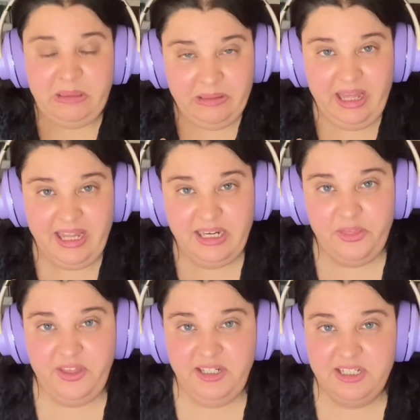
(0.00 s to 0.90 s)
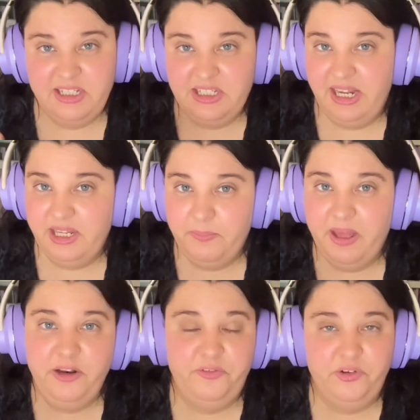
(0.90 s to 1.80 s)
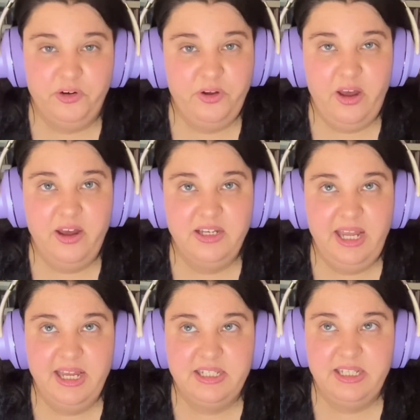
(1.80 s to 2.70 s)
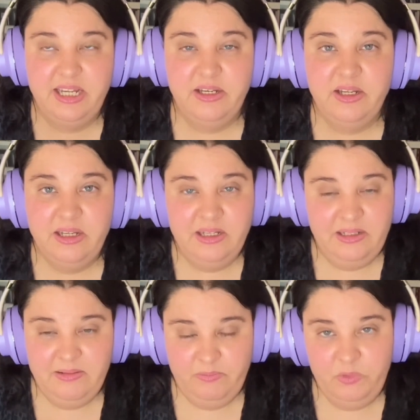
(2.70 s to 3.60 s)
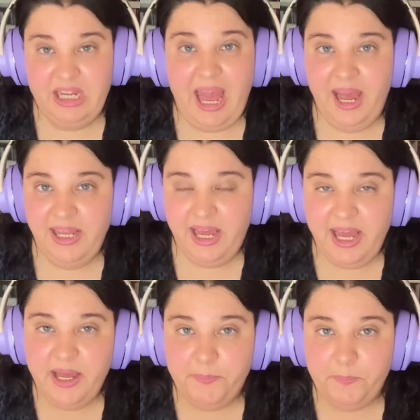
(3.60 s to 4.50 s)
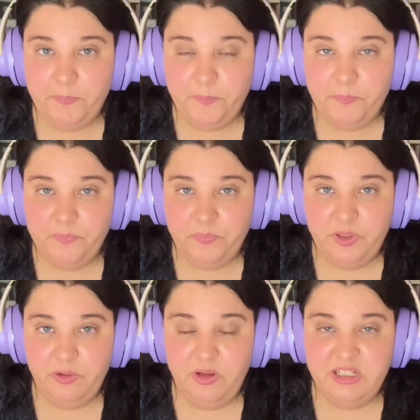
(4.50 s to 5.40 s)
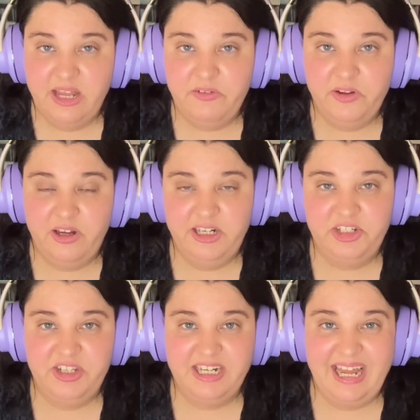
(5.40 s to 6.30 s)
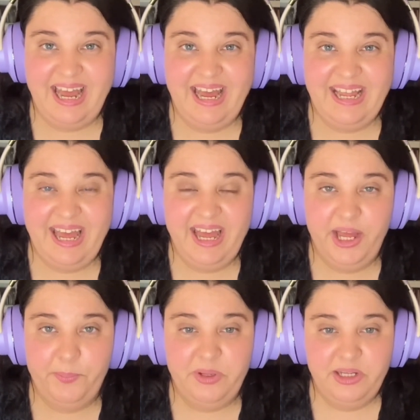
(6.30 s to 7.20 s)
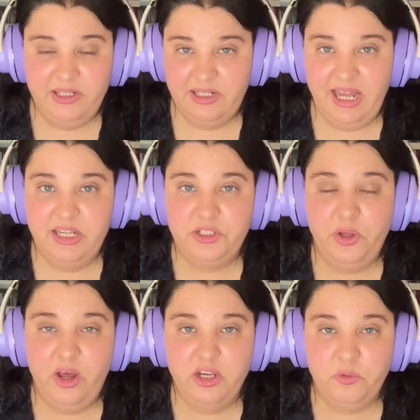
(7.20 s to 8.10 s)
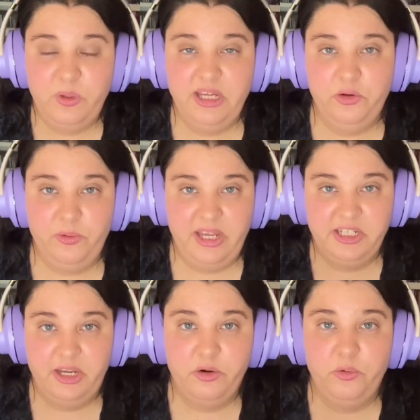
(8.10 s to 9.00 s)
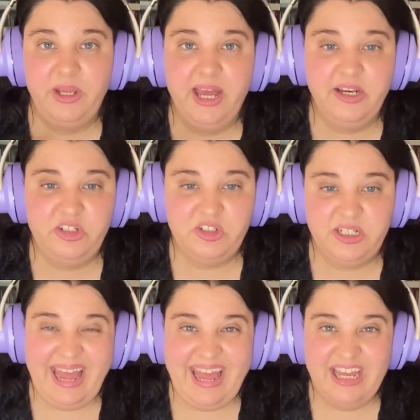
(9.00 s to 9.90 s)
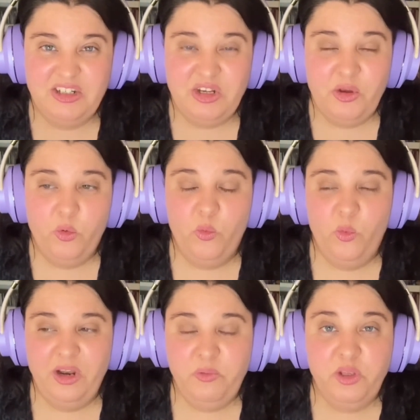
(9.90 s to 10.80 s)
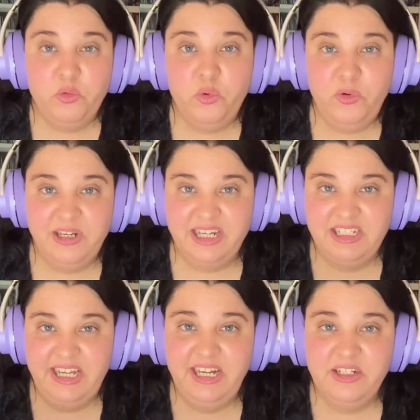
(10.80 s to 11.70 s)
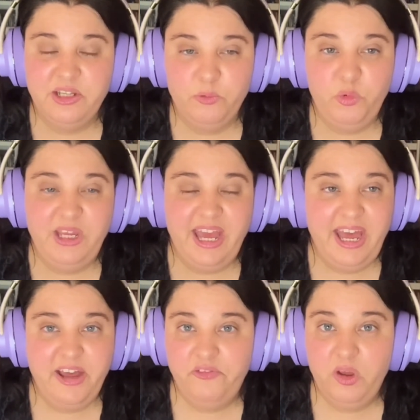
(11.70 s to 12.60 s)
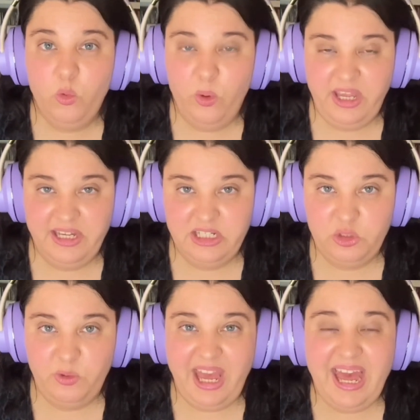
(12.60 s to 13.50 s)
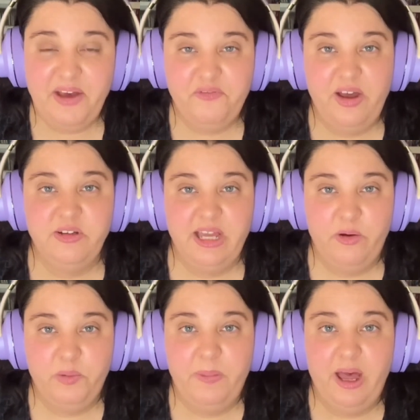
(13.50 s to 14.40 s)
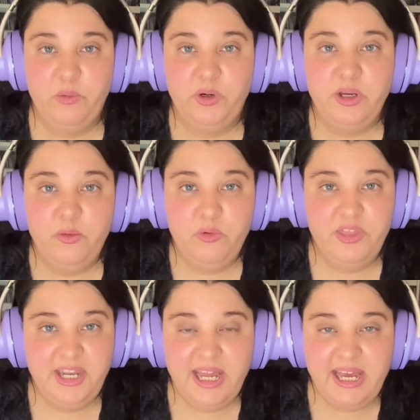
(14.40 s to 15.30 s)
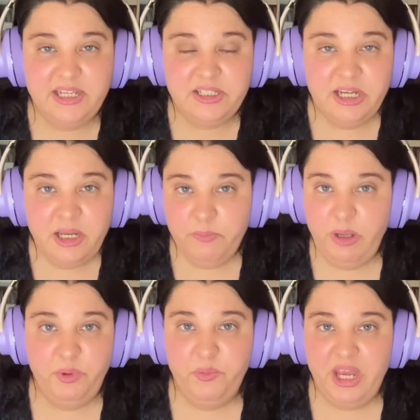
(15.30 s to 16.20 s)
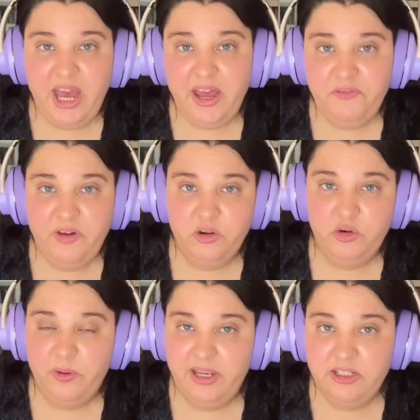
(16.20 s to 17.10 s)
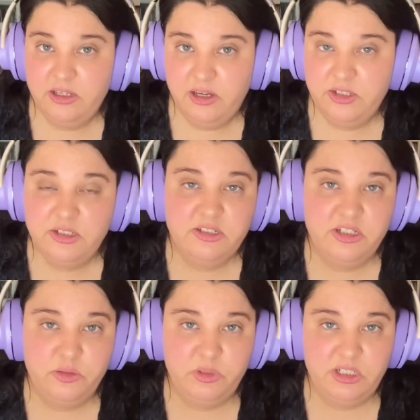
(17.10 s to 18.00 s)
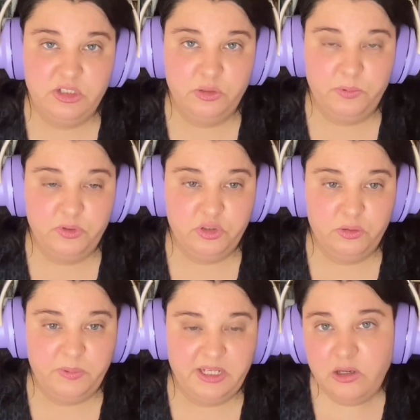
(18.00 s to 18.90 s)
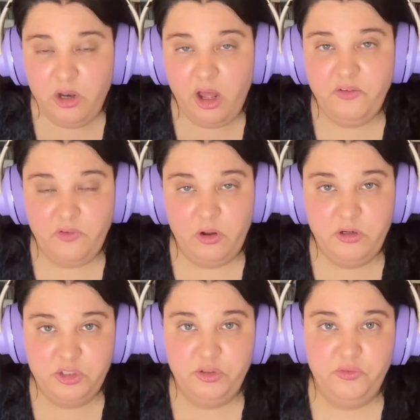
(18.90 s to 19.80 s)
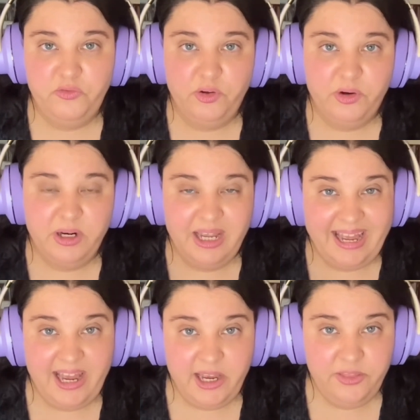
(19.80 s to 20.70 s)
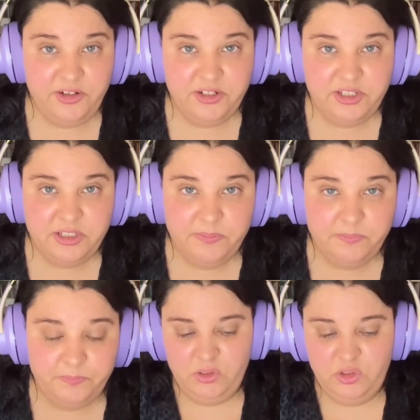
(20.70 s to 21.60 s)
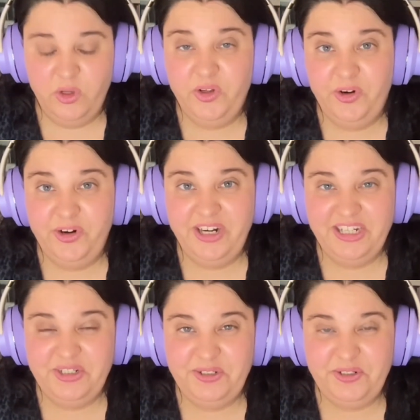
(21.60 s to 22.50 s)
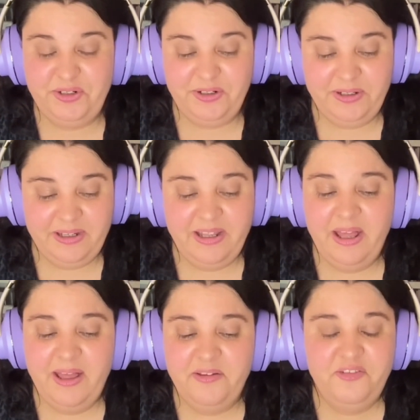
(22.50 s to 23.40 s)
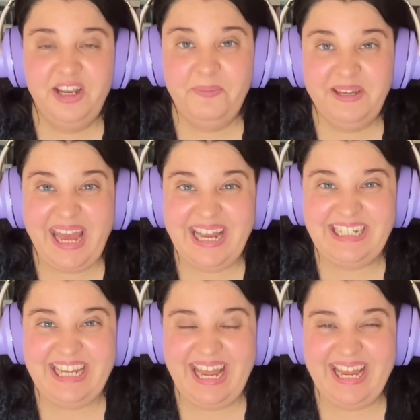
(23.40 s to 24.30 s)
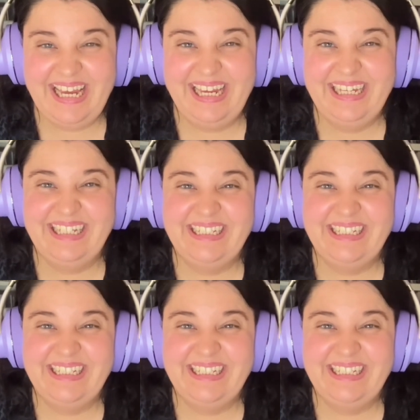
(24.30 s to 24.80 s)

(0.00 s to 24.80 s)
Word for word: And I think this is like a metaphor God, as in the I am. You know, as David Goddard said, I am. That is God. We create our reality. And when we rule that kingdom, we have awakened. We have found our power within us. Maybe we have found Christ consciousness, which is supposed to be love also for others. So, according to Philip K. Dick,